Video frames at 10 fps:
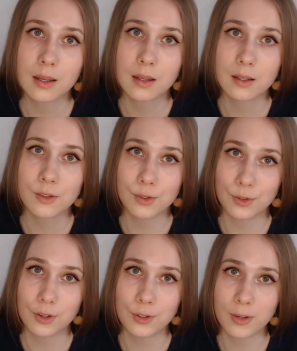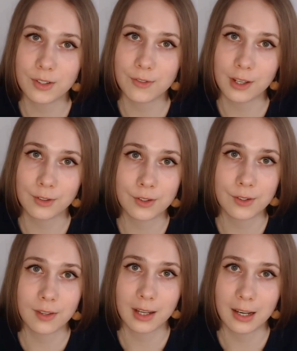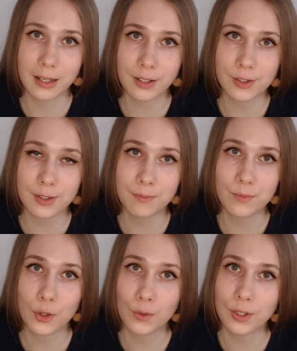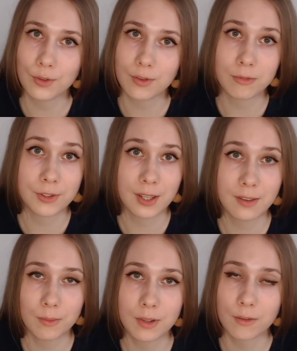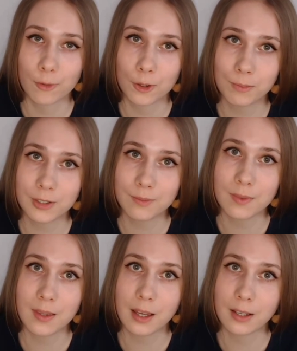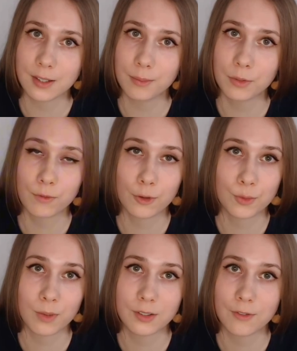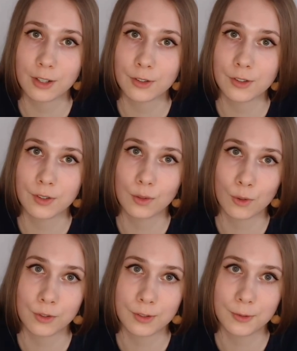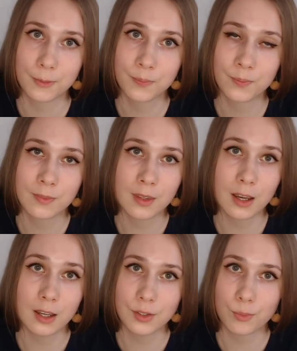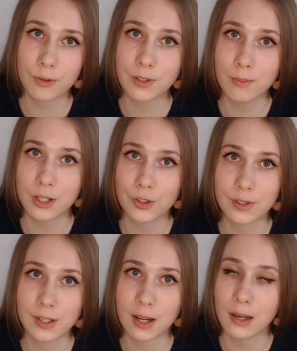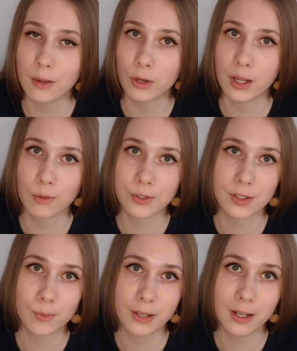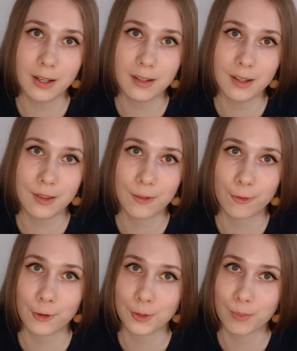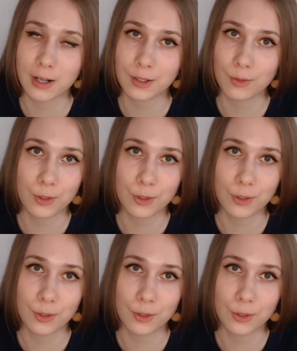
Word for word: To insert sparse vectors in the collection, you need to represent them in the format accepted for sparse vectors in Qdrant. And it's pretty much exactly what I was explaining in the first part, which